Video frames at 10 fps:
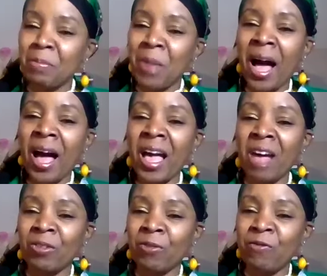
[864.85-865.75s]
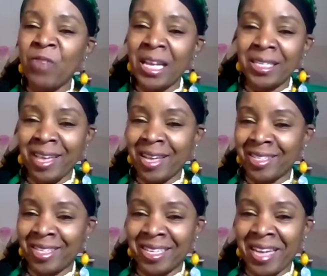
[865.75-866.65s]
Bye. Have a
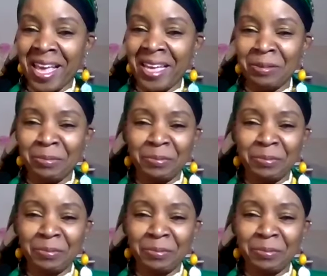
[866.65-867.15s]
fantastic day.